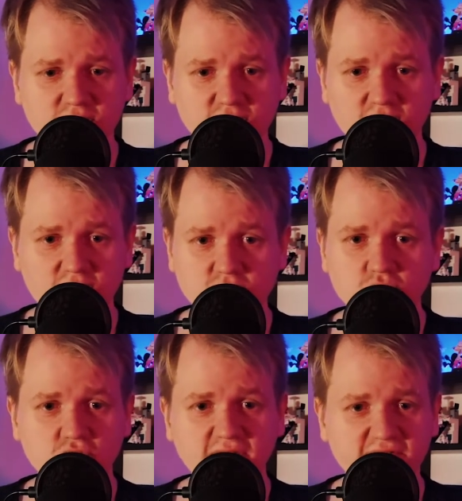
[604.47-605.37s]

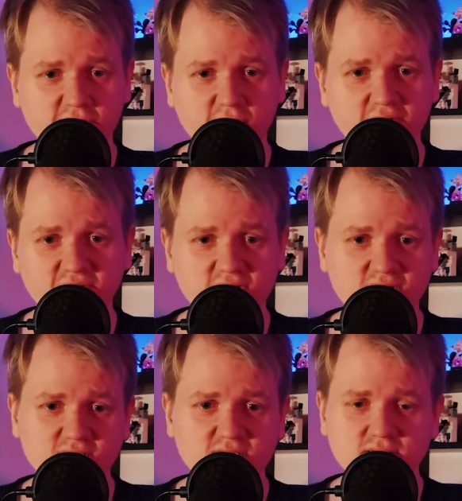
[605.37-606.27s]
driving out
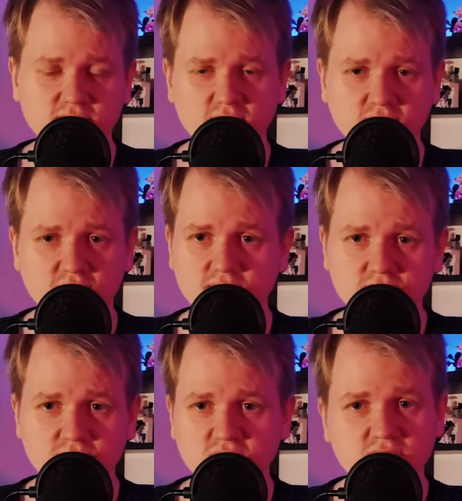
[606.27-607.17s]
fast.
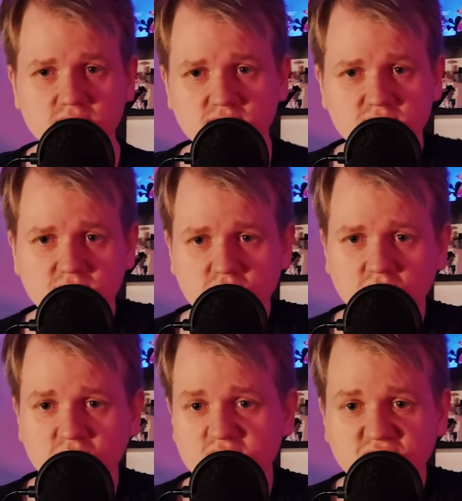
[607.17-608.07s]
Just,
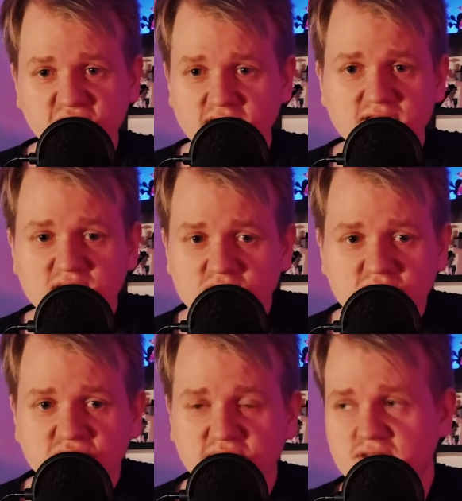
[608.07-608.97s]
it's fun. It's
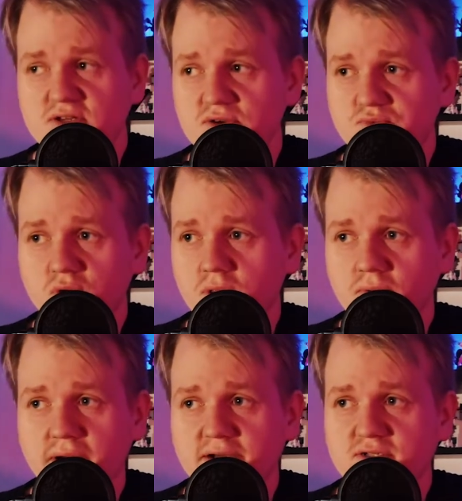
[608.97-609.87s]
just fun. You could roll
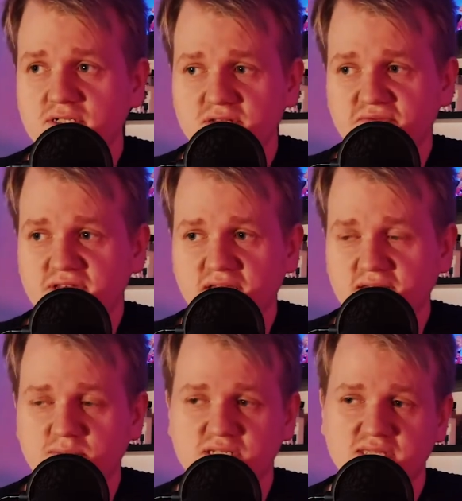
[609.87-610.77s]
around and defeat
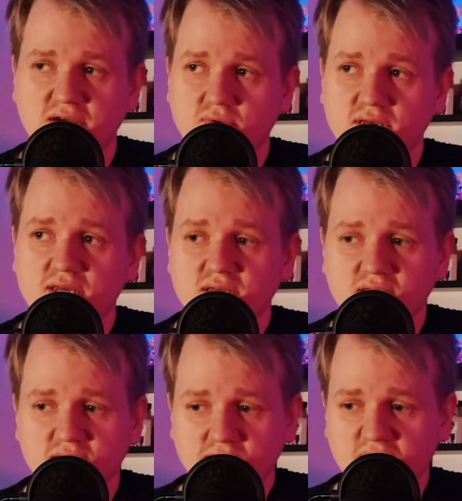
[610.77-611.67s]
enemies that way.
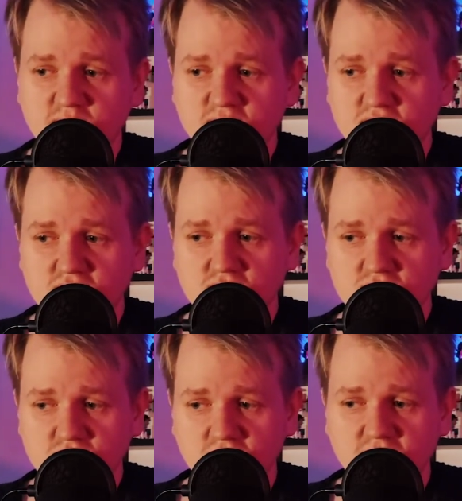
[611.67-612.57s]
Maybe you
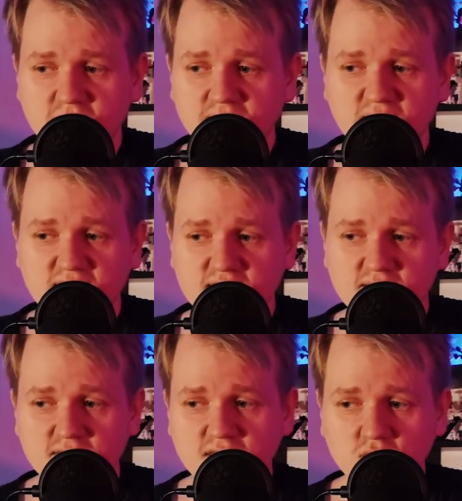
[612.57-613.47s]
could make
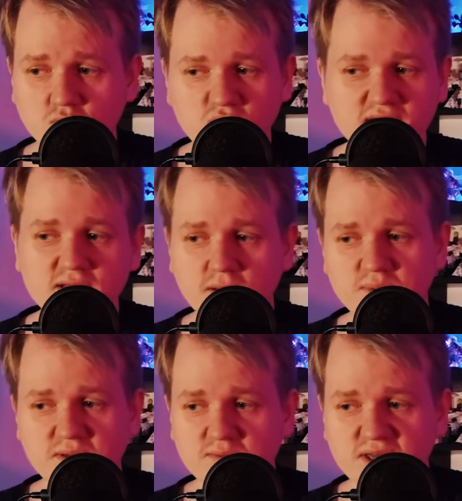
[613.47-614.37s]
the wheel a
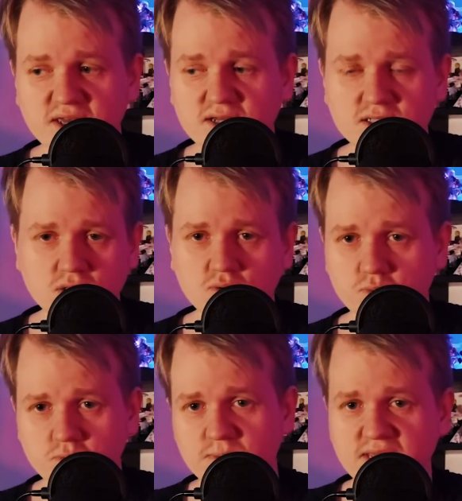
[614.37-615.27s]
bit bigger so it
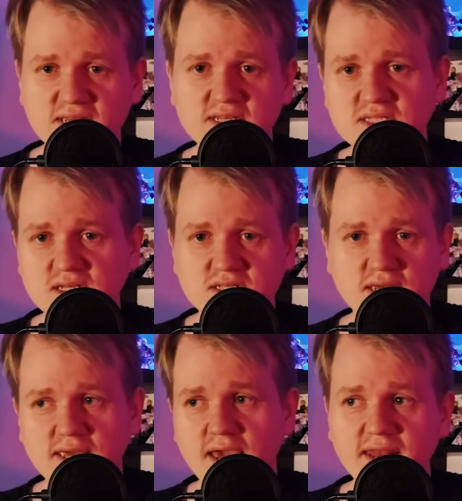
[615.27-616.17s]
would be easier to
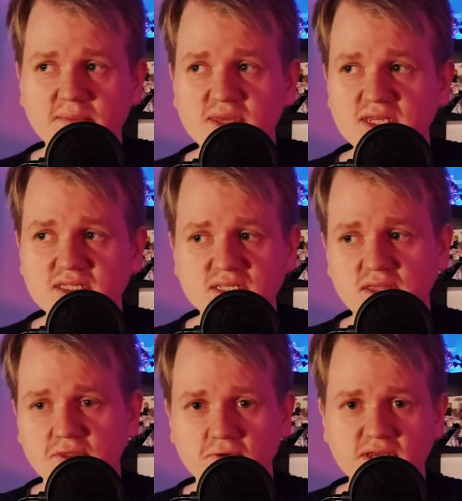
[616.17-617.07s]
hit enemies
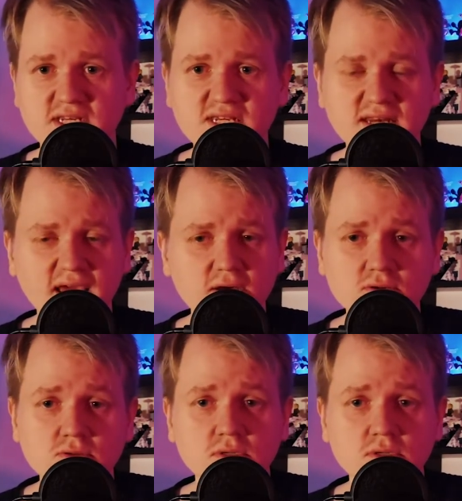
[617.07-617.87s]
in 3D now.